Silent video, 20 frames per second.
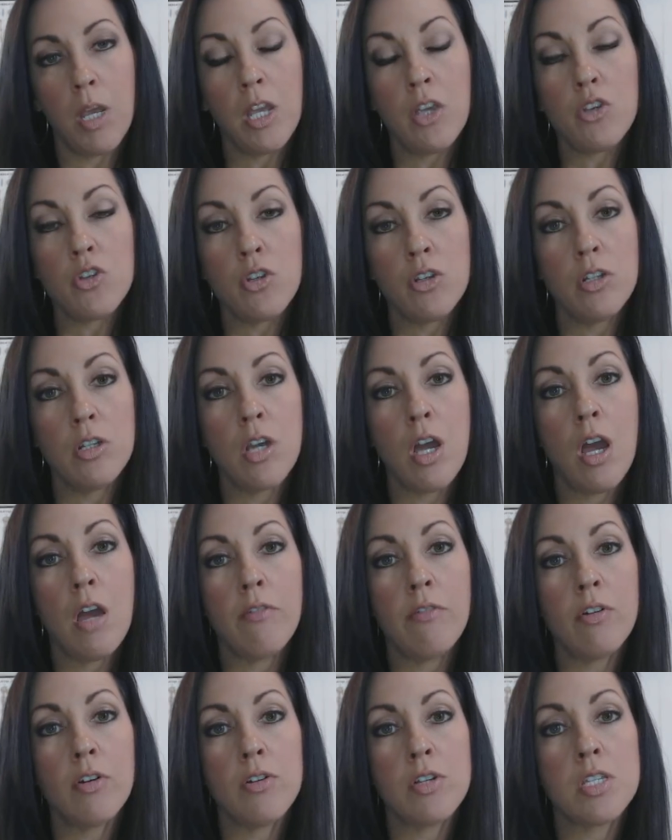It should
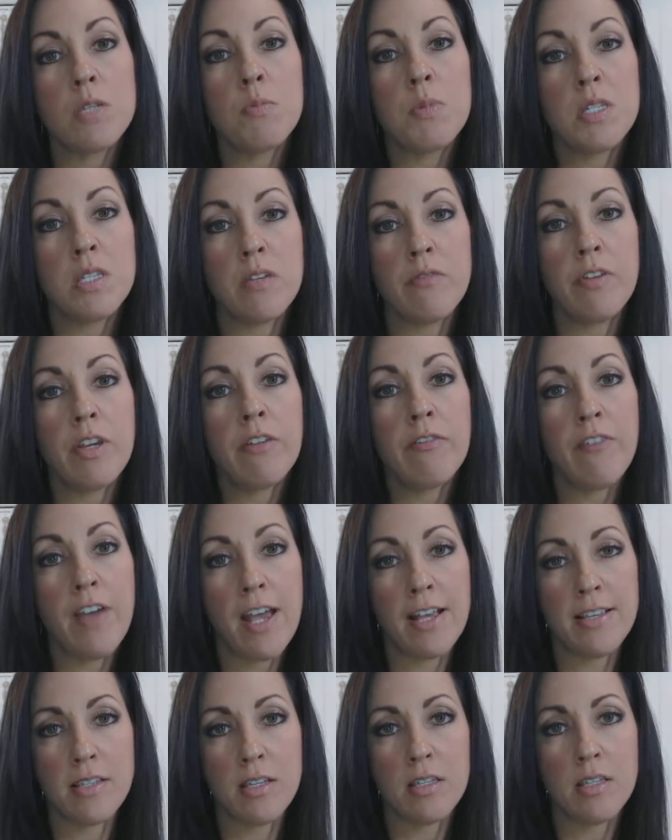cover specific
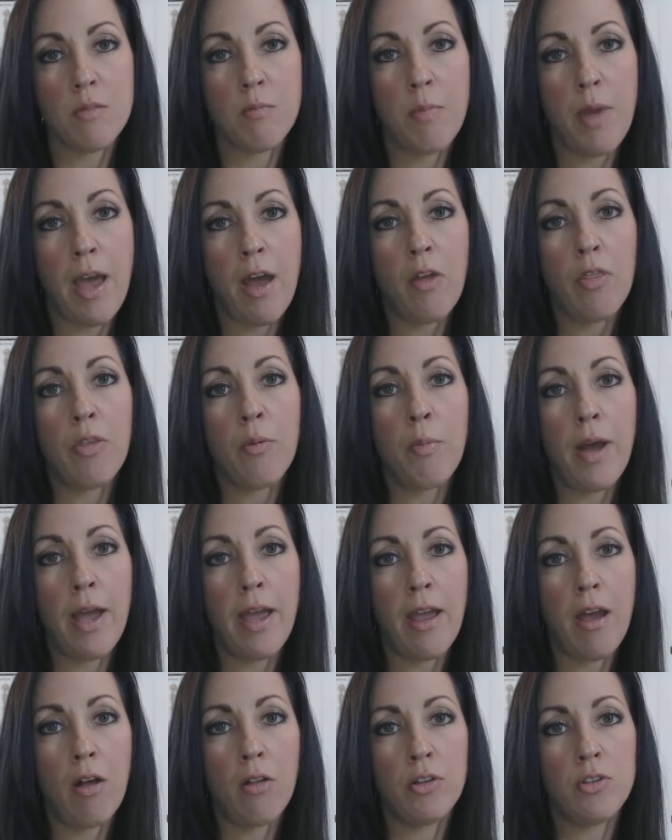facets about the
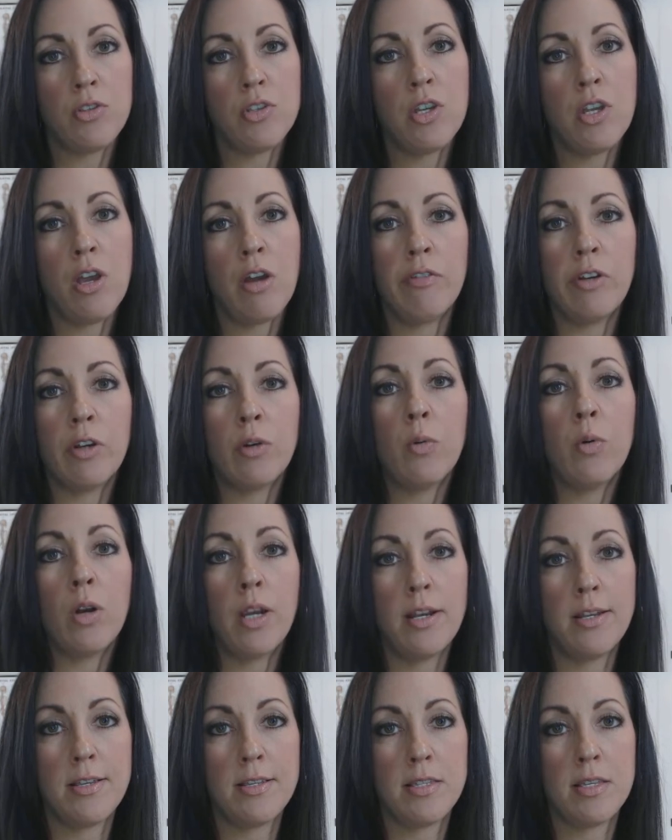biology of your
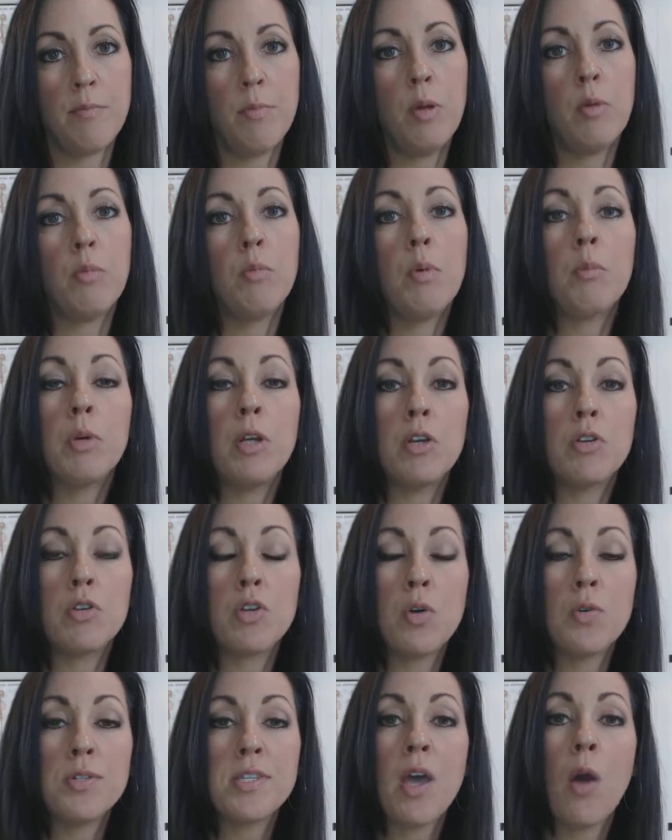organism. And remember, you
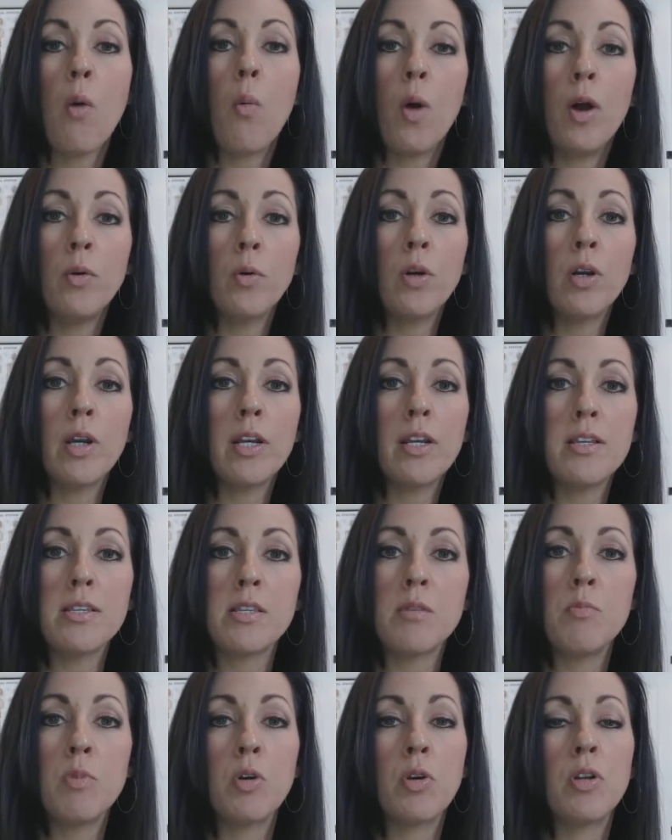chose that one
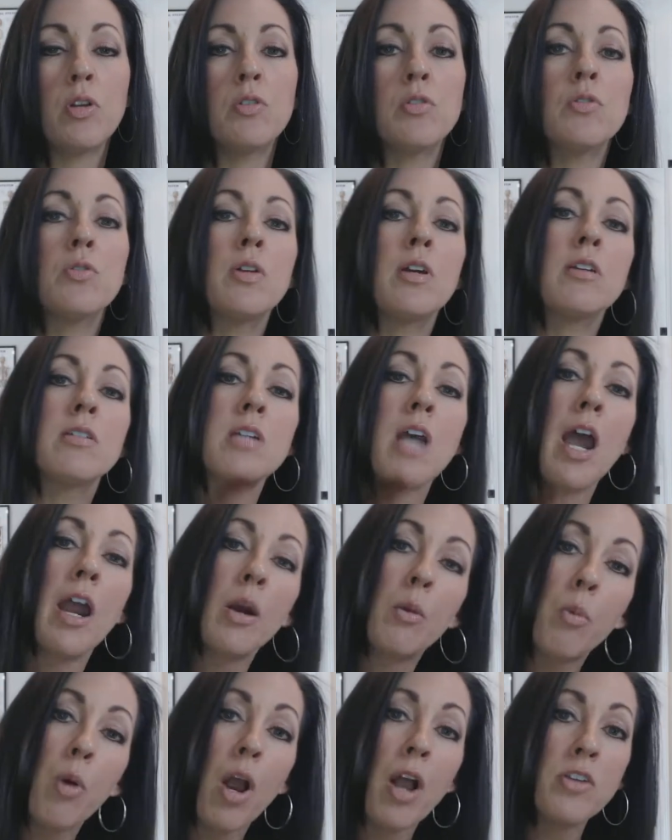organism you're going to do the
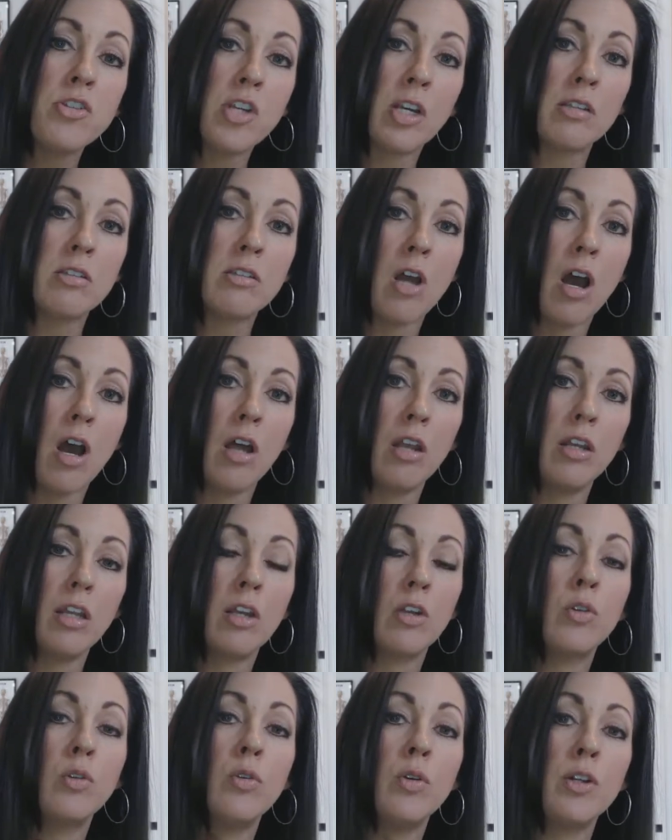entire project on,
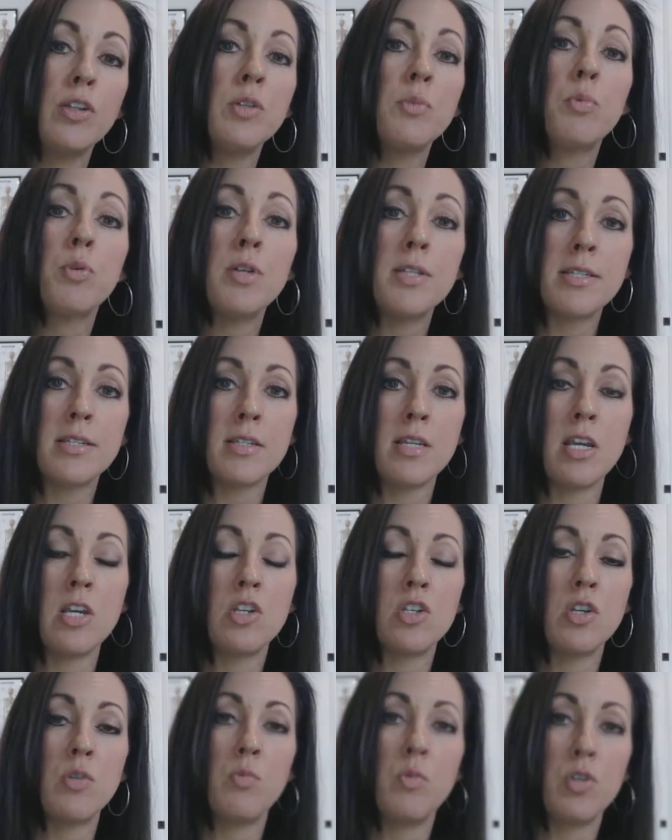including the
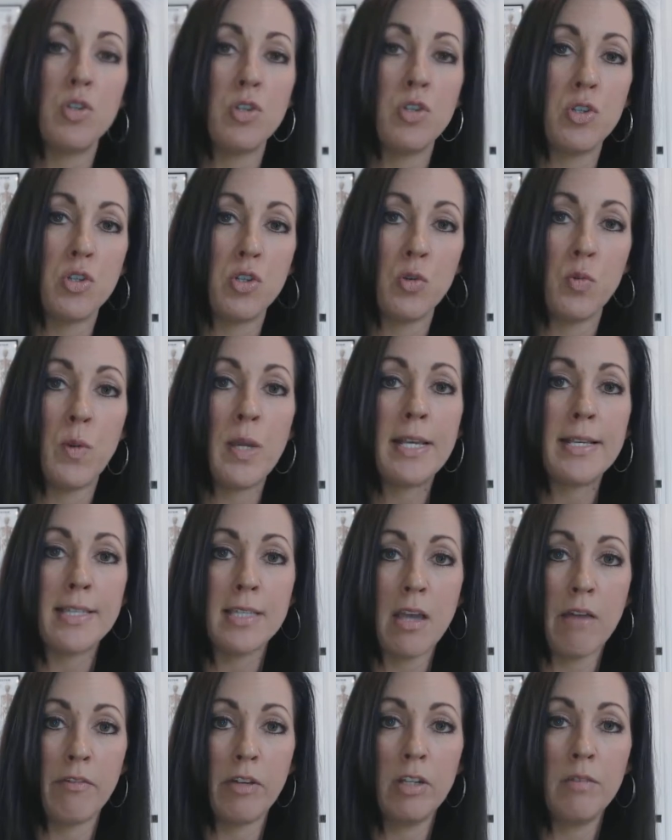presentation, which is due week
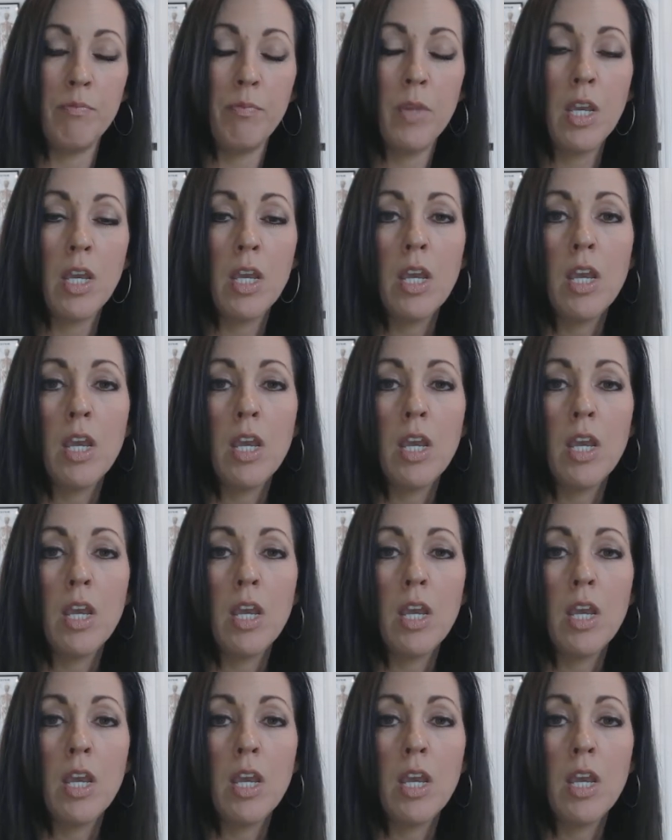7.